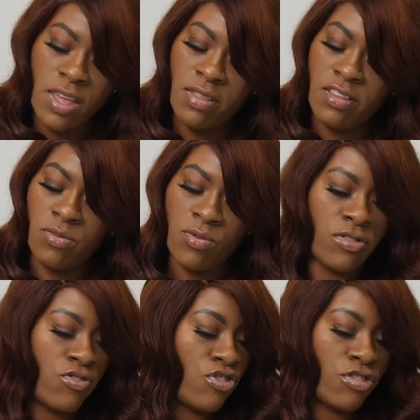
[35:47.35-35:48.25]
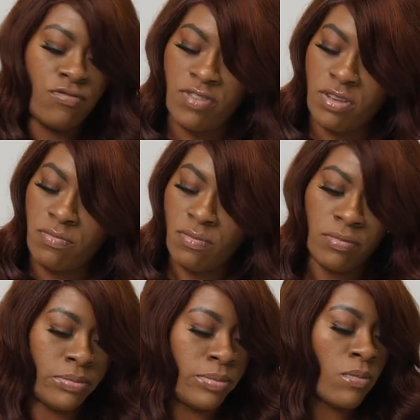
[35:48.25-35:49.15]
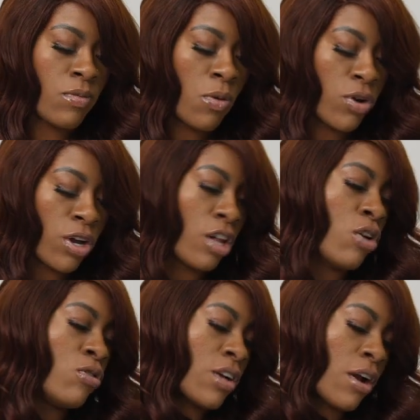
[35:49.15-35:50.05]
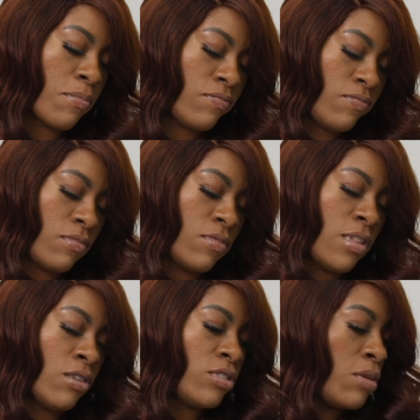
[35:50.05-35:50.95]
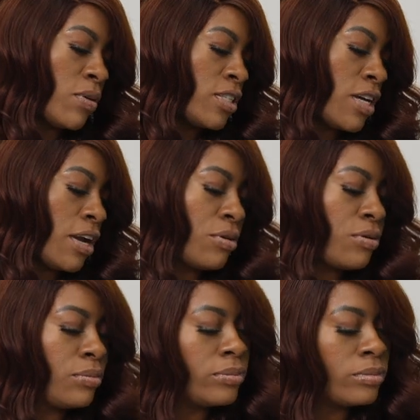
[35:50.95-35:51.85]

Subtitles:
This one should fit. We're gonna close our nail tip container.